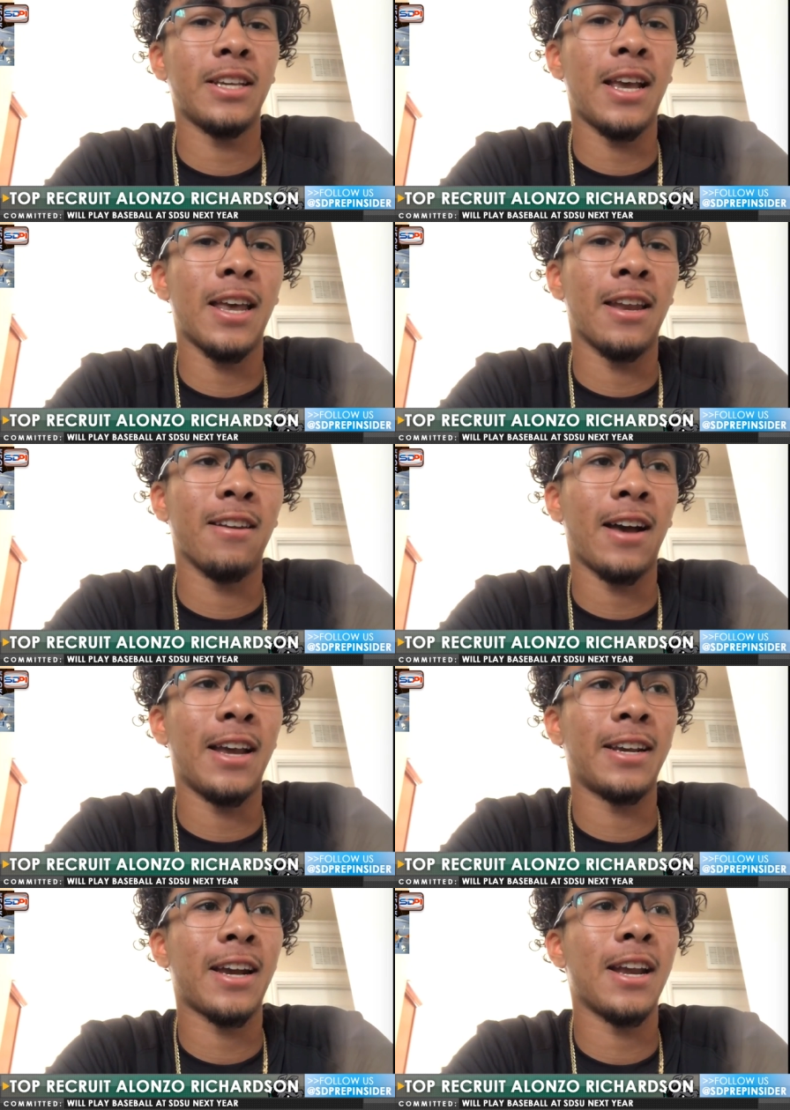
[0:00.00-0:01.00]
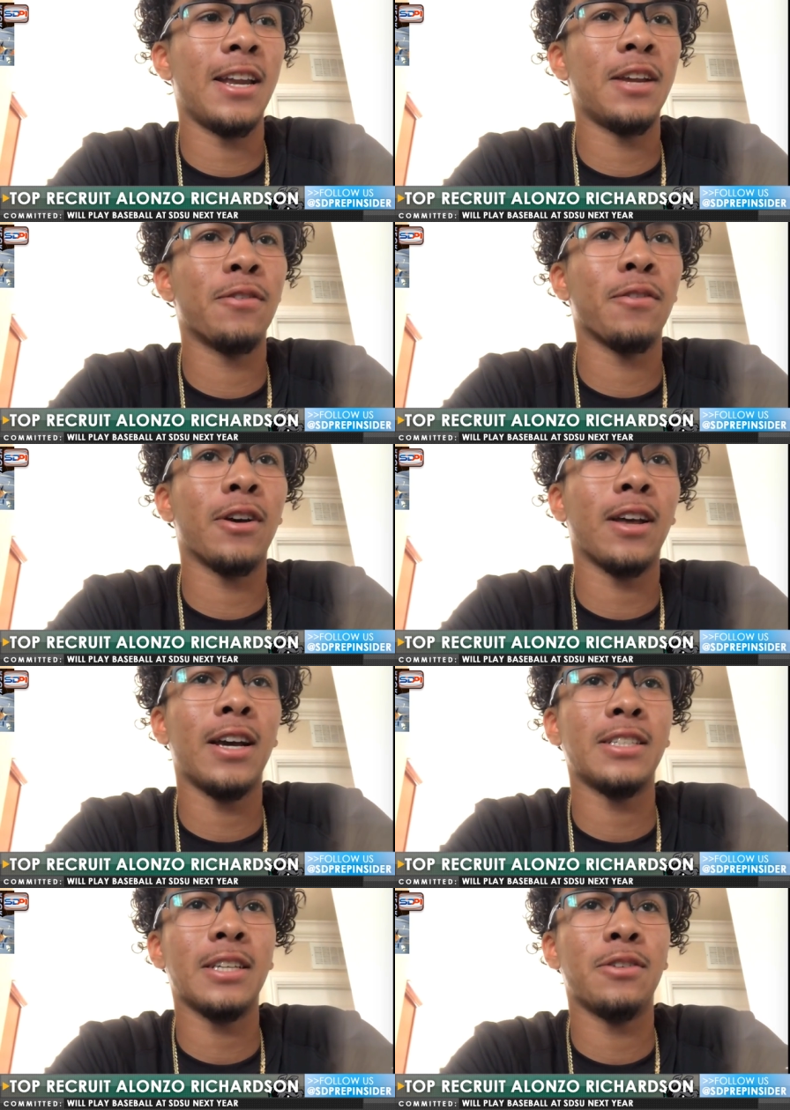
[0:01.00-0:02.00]
and I kind of didn't even
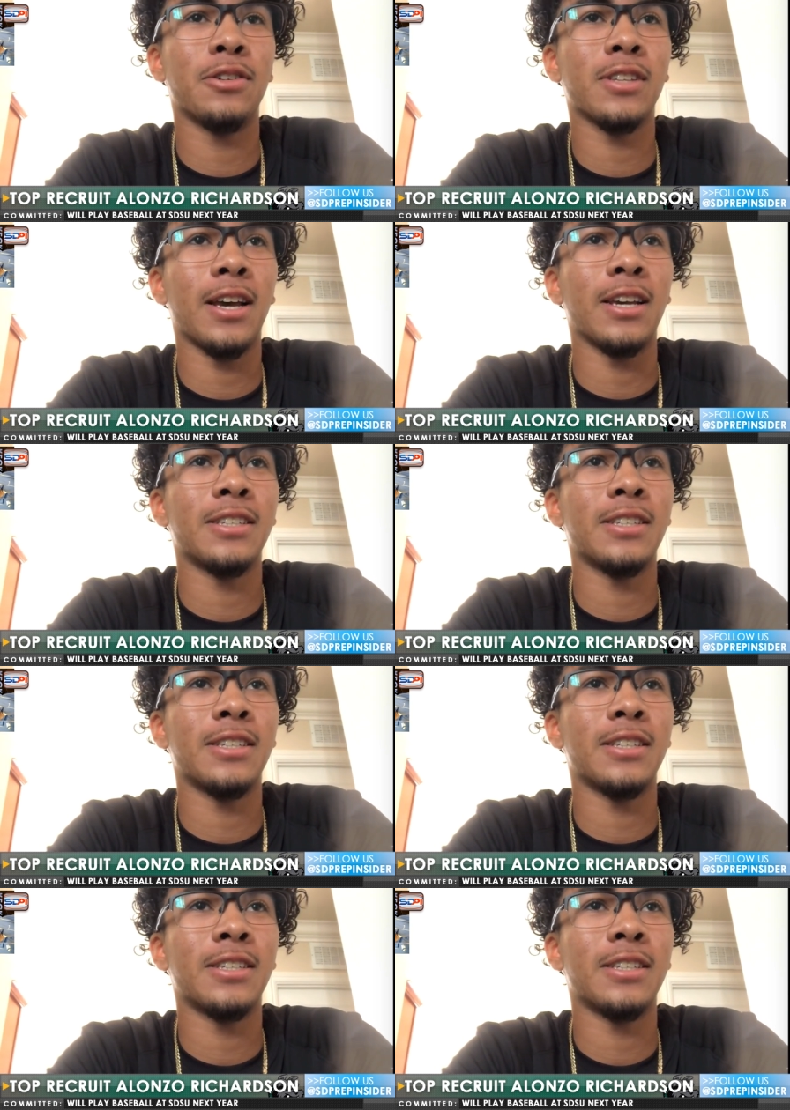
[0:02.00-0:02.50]
realize it was like